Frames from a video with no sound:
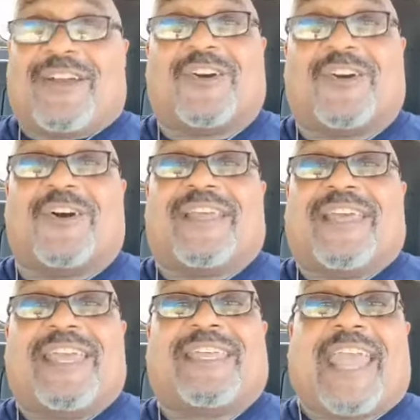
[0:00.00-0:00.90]
Good,
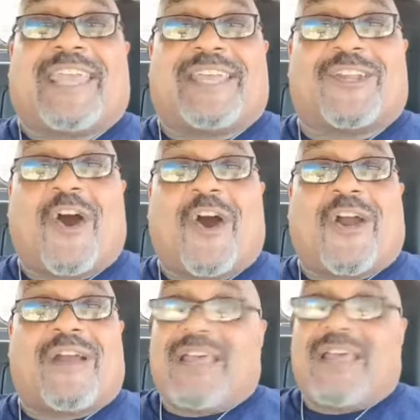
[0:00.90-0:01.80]
he can't get in the
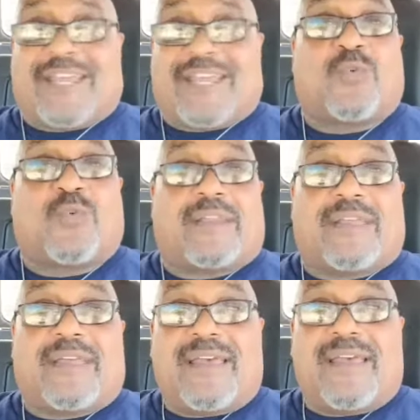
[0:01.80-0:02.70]
car. Guess what?
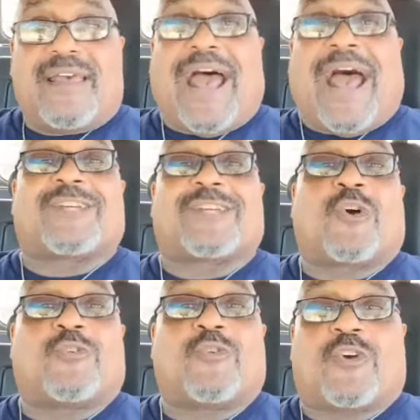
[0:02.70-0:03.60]
I
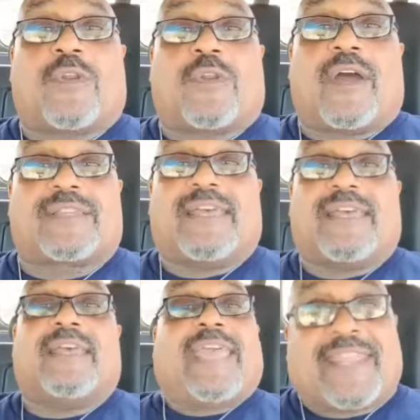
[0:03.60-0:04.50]
started doing golden nuggets
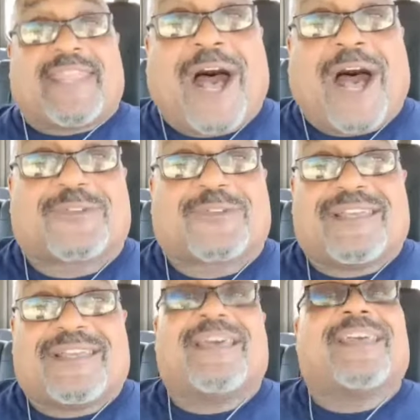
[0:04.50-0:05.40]
in the house.
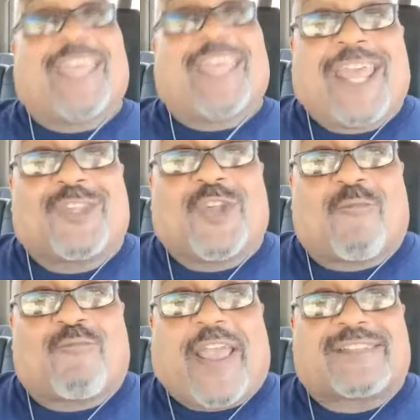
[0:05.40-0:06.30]
In your
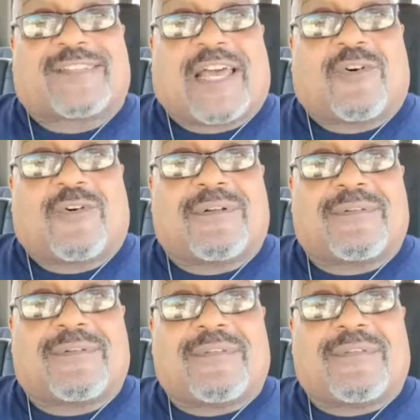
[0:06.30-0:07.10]
face, devil.